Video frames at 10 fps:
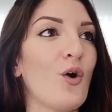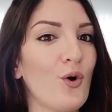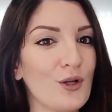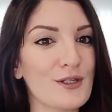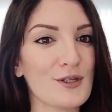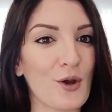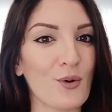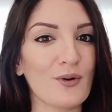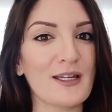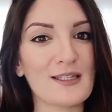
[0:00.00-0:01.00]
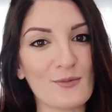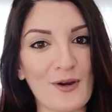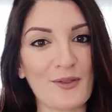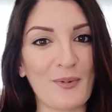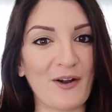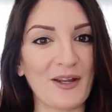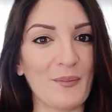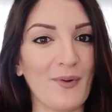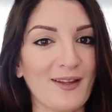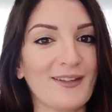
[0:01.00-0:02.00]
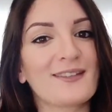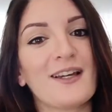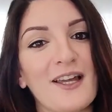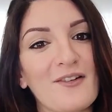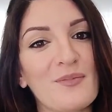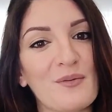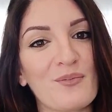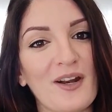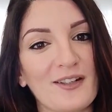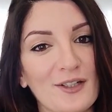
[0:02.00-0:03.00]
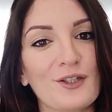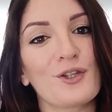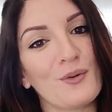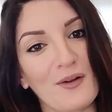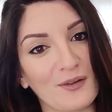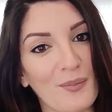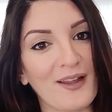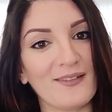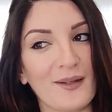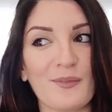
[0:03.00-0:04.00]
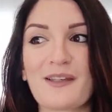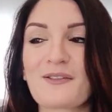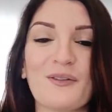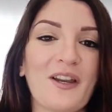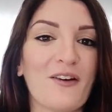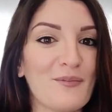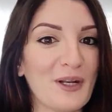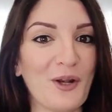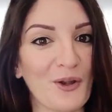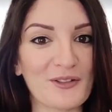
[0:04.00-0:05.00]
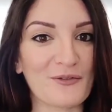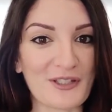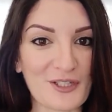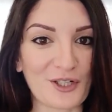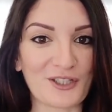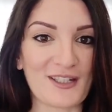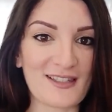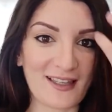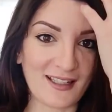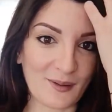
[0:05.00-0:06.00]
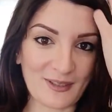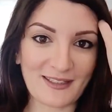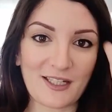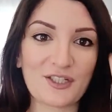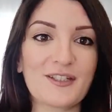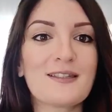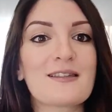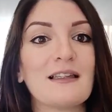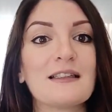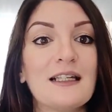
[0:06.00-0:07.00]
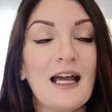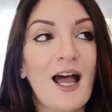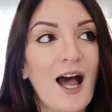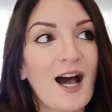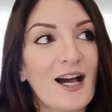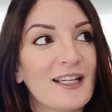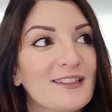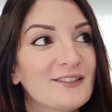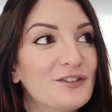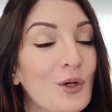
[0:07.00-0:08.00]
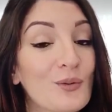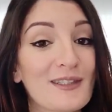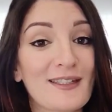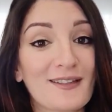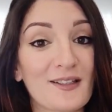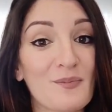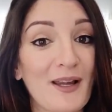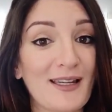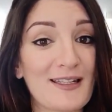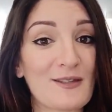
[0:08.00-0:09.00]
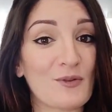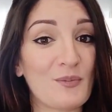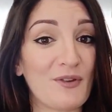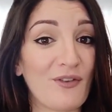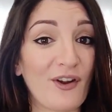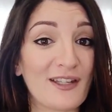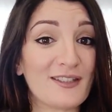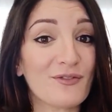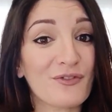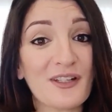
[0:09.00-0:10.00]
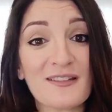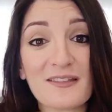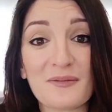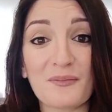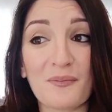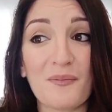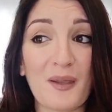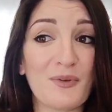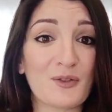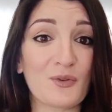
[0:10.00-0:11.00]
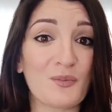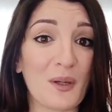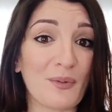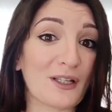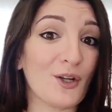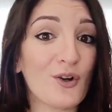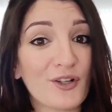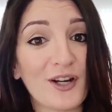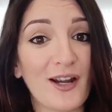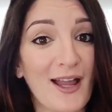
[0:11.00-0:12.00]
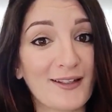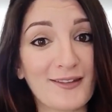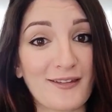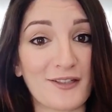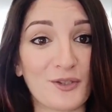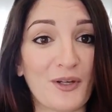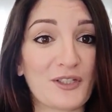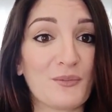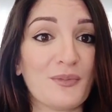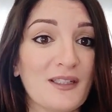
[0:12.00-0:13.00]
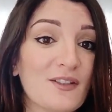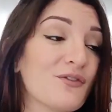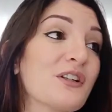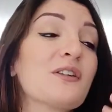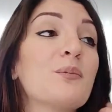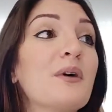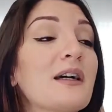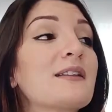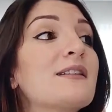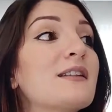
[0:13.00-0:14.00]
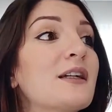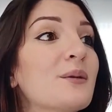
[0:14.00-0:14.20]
Also, it's worth bearing in mind that I have been pregnant throughout the pandemic, so there have been a lot of restrictions and limitations, and I don't think that my list would be very different. Maybe it would be a bit longer had the situation been different, but